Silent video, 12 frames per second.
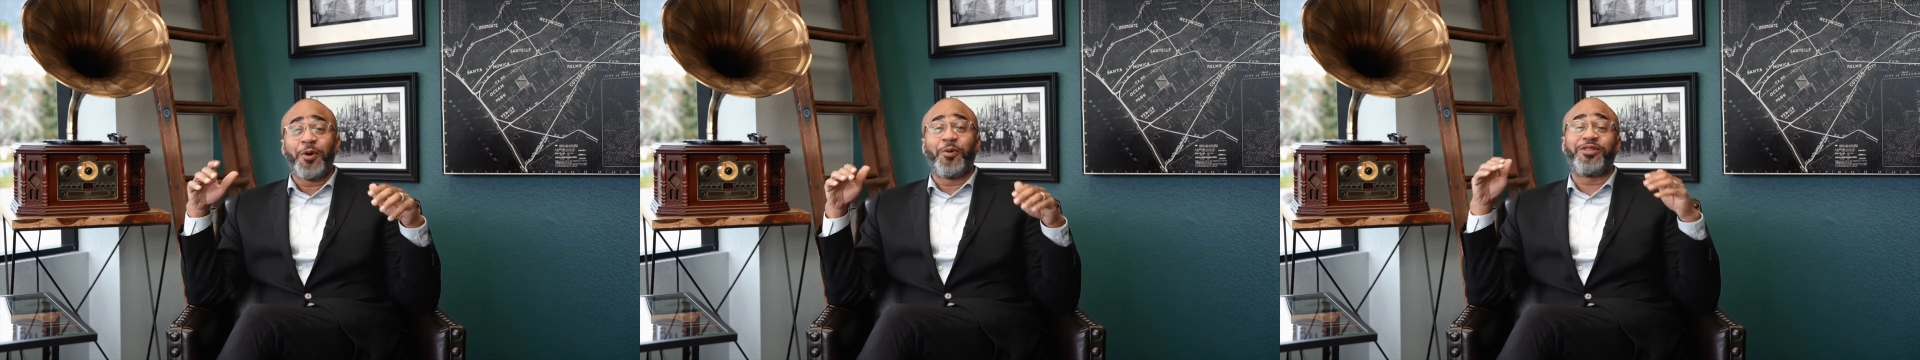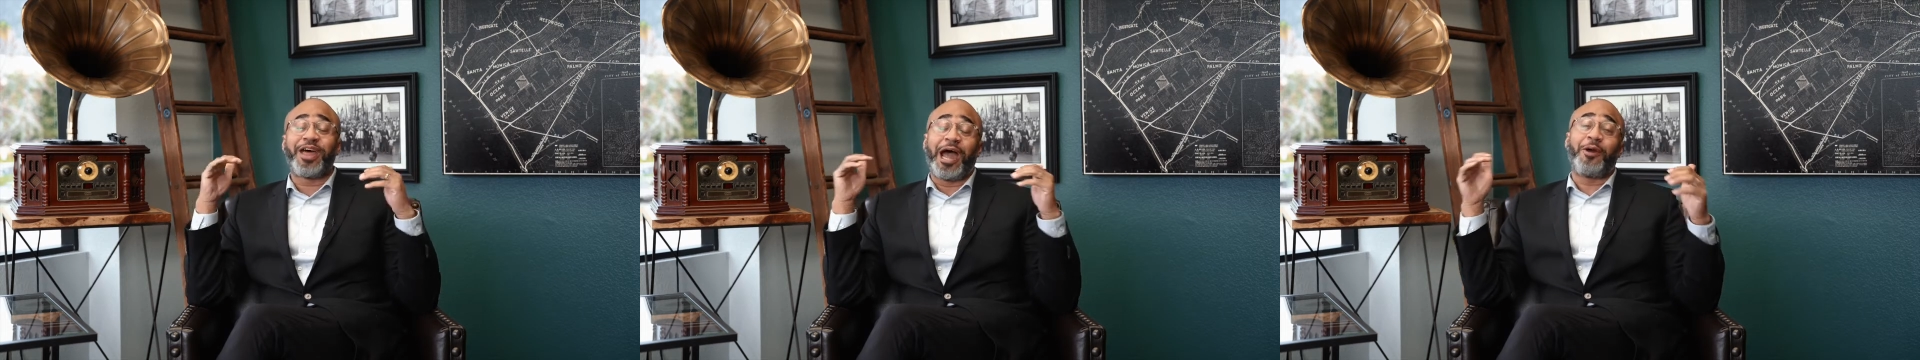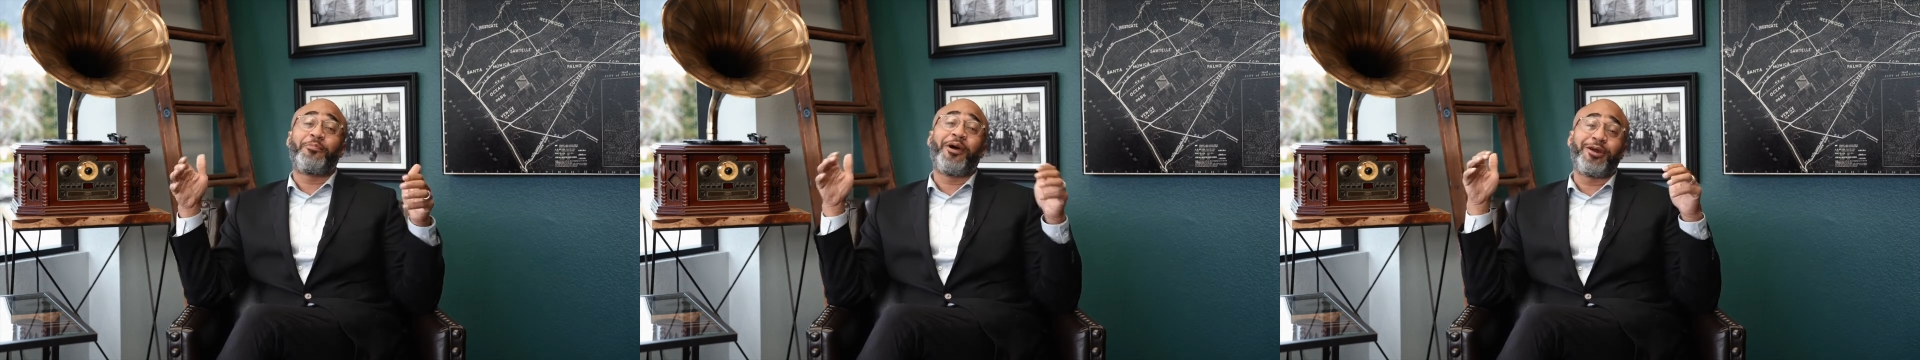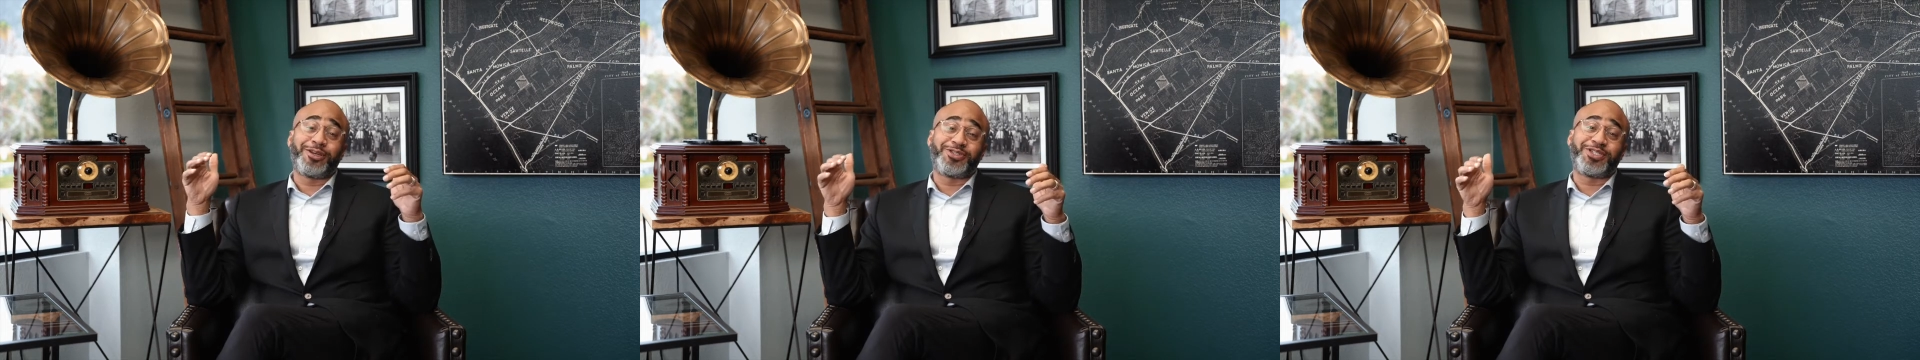with our
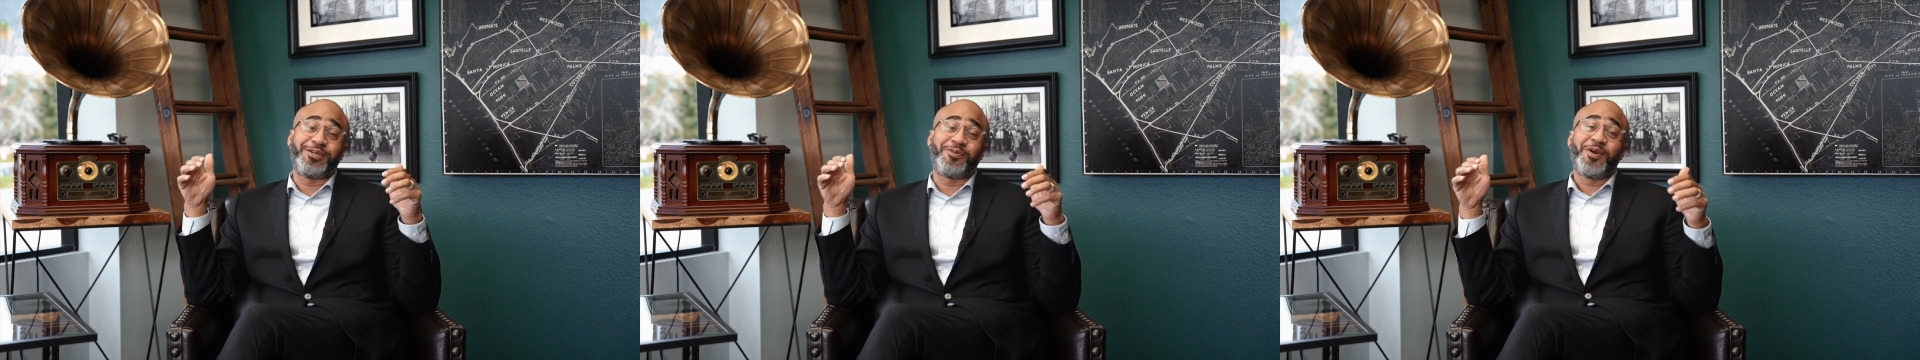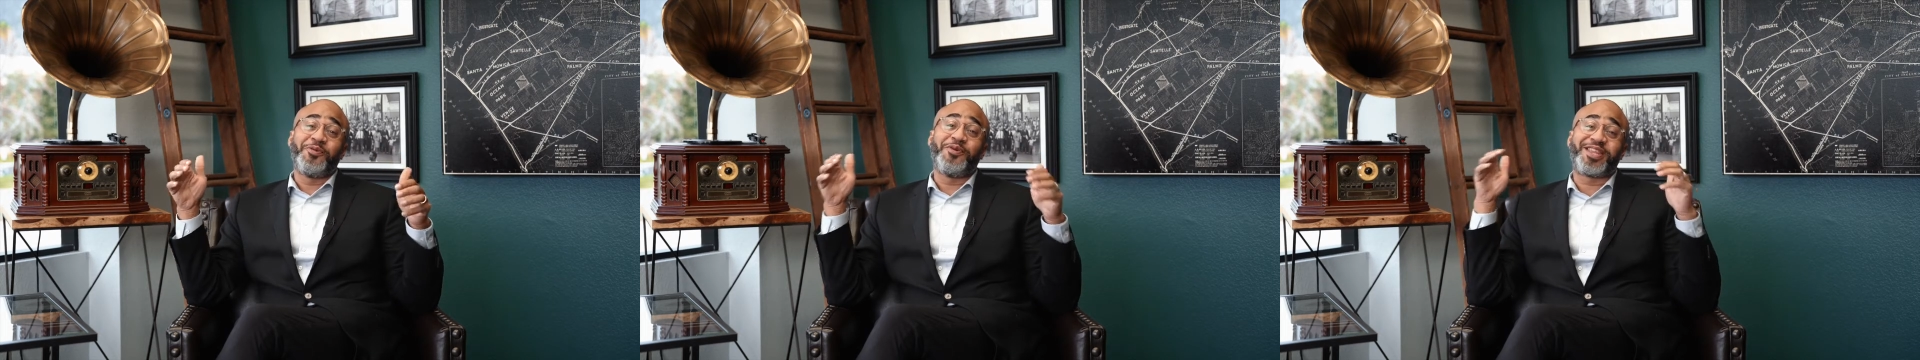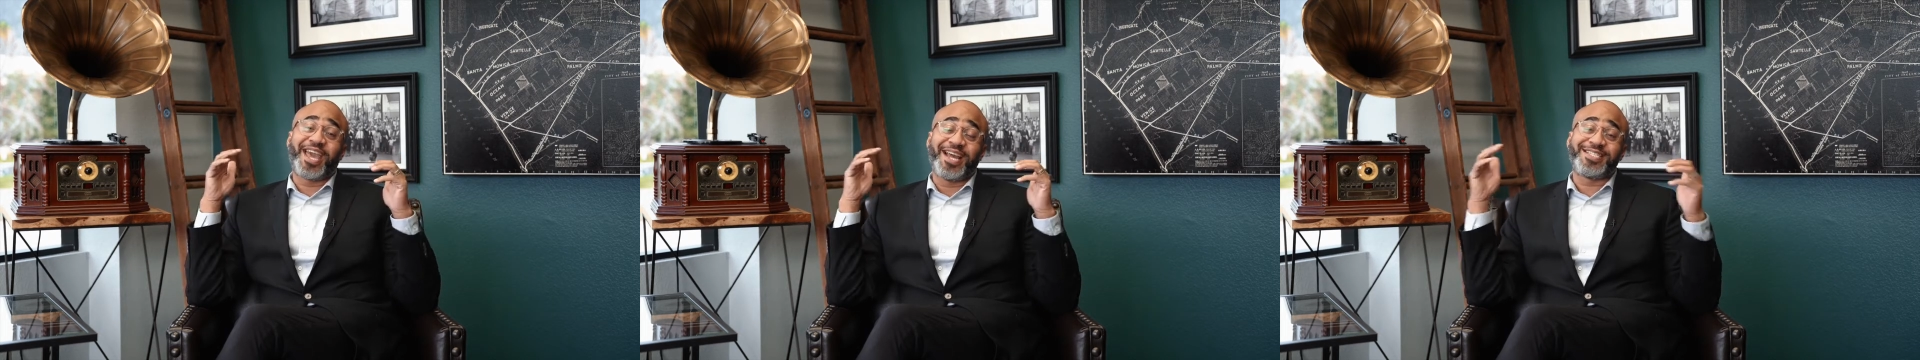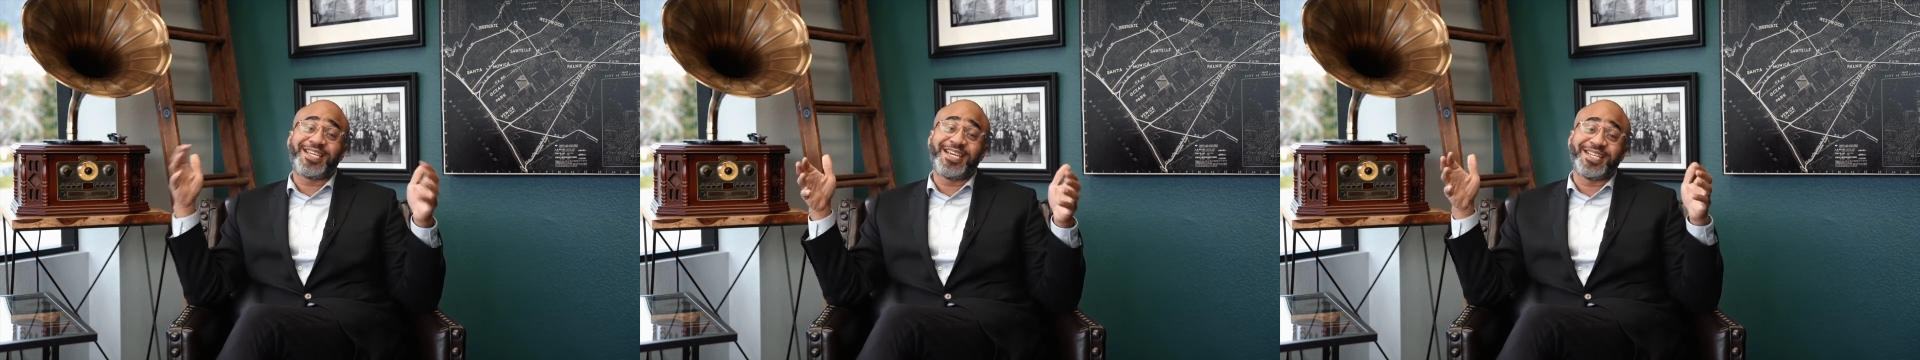partnership with
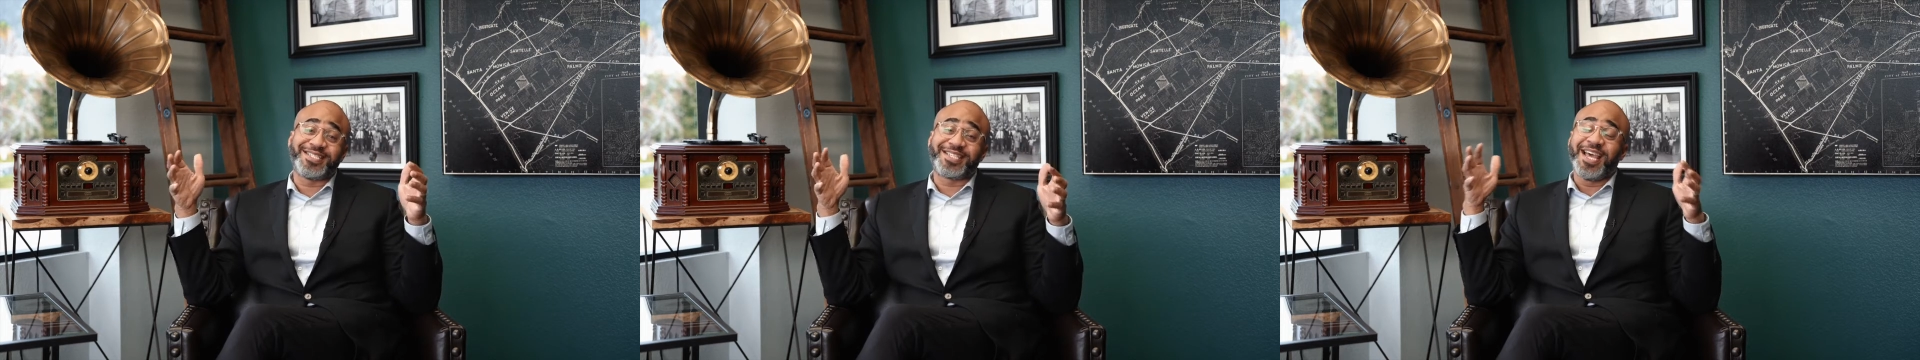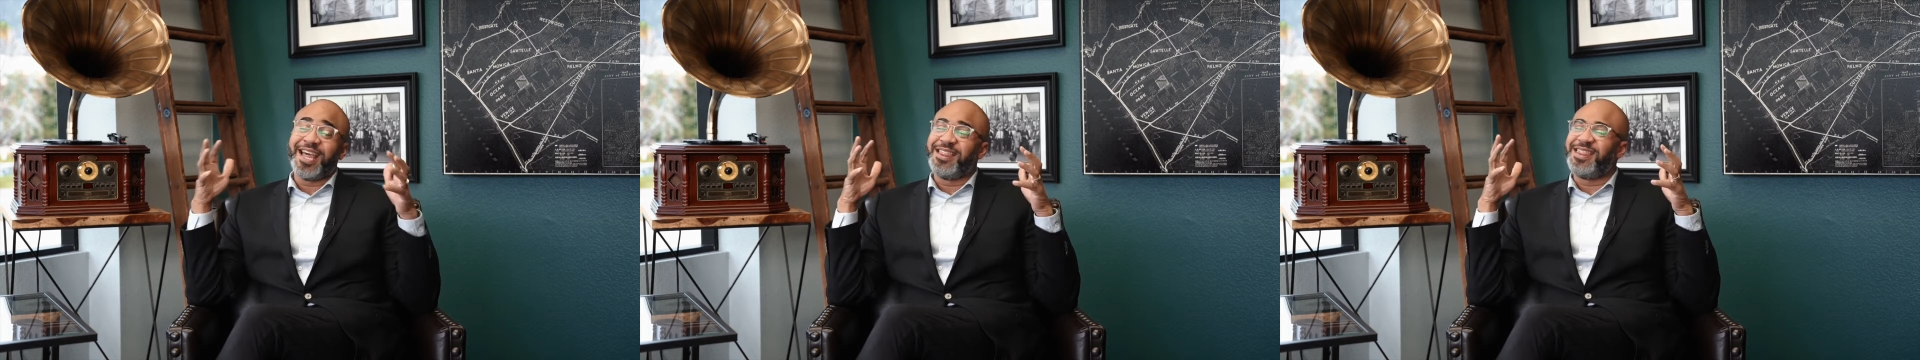Cantinas.